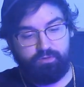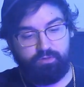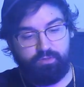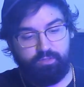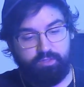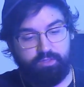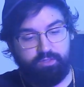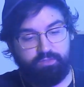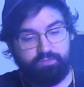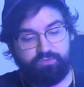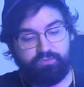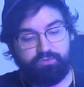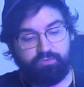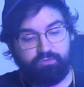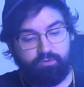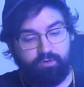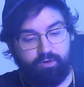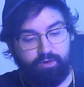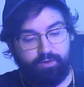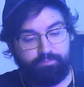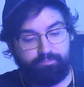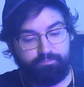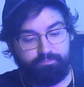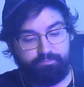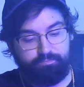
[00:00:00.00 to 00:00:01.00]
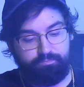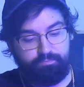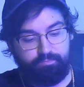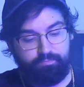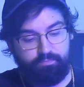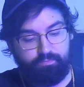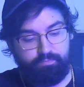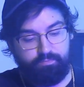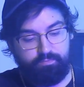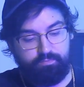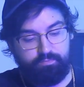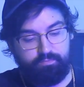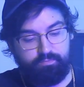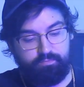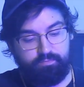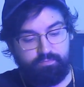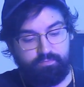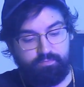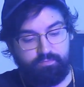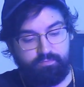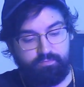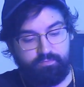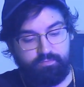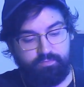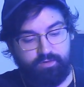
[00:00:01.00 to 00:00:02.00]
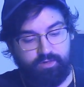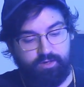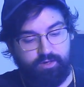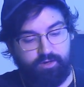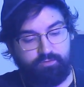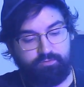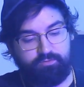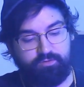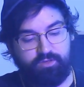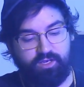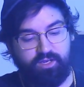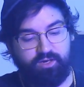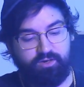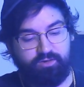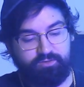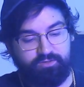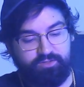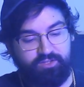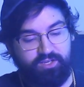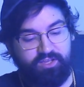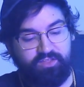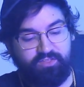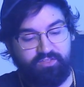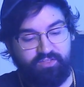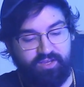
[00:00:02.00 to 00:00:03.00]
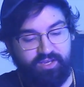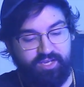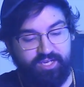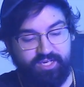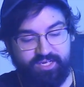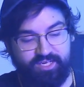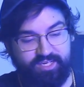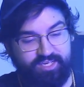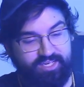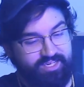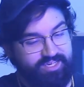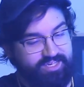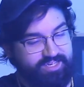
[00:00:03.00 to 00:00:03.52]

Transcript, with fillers: on Instagram. How oh, loud they thick.